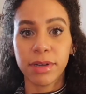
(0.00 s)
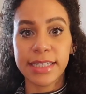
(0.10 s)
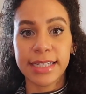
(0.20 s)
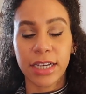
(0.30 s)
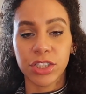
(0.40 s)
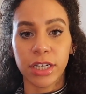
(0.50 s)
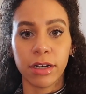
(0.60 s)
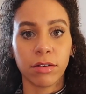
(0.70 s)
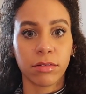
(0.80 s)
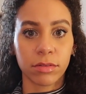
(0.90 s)
by
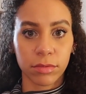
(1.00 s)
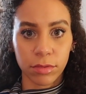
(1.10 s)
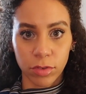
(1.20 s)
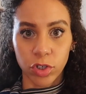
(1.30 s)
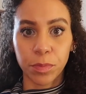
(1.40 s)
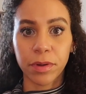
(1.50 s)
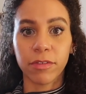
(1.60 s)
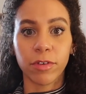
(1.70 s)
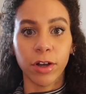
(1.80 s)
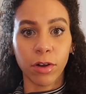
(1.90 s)
section, group
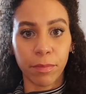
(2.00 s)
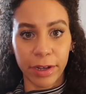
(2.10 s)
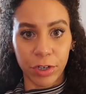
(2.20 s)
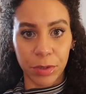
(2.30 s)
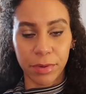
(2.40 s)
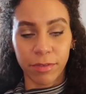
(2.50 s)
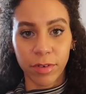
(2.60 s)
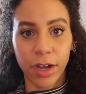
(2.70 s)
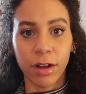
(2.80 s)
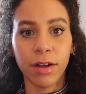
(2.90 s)
of row by group of
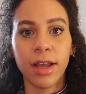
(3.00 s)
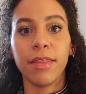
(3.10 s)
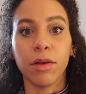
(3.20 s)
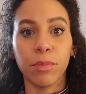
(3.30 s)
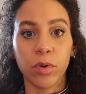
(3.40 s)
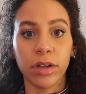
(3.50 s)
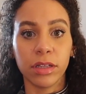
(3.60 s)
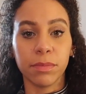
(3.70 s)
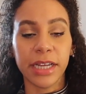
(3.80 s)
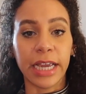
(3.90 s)
row, they'll board
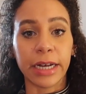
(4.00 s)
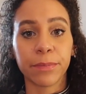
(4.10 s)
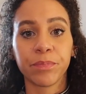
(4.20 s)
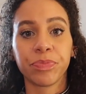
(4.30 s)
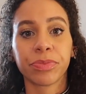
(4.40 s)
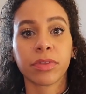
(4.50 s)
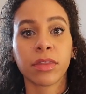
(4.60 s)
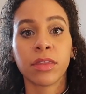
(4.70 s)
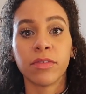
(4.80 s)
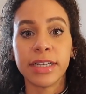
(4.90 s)
the plane.
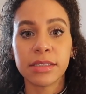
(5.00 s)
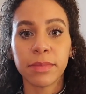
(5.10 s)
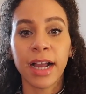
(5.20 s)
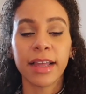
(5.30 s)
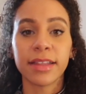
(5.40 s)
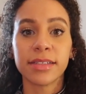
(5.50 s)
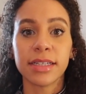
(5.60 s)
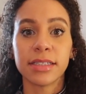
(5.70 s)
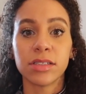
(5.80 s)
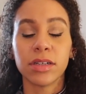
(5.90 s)
The reason behind this
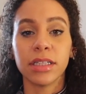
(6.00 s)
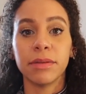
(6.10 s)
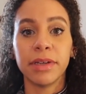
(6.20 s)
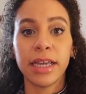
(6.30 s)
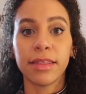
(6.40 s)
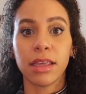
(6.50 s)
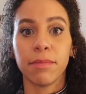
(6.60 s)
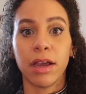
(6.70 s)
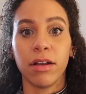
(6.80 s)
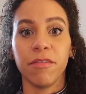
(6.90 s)
is to eliminate the
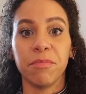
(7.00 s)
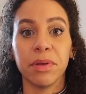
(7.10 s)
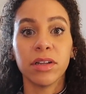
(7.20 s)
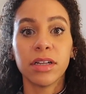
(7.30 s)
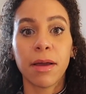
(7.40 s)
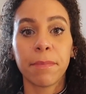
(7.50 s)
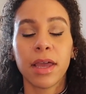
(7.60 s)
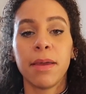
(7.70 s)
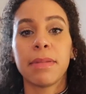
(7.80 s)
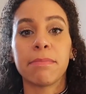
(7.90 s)
amount of buildup,
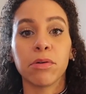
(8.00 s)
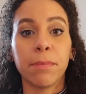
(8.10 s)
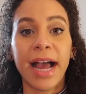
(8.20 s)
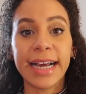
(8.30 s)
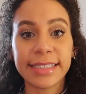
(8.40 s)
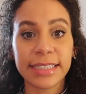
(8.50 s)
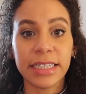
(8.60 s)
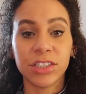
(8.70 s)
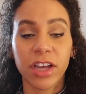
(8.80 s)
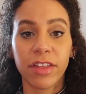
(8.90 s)
people passing
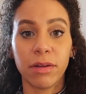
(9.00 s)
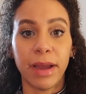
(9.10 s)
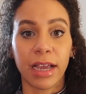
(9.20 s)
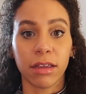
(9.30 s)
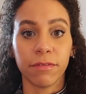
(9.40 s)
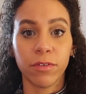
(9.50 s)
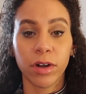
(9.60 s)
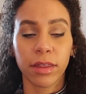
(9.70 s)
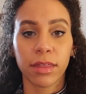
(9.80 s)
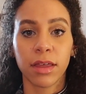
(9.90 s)
each other back and
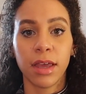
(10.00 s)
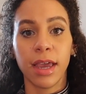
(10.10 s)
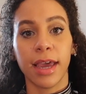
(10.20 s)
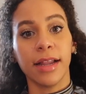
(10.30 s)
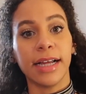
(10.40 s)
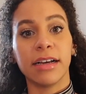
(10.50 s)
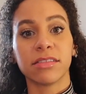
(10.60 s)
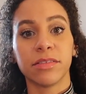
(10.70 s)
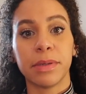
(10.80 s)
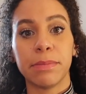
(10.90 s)
forth. It
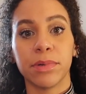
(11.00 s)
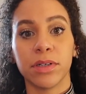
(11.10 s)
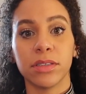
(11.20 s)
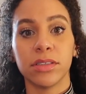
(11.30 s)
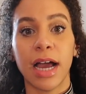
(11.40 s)
allows for people to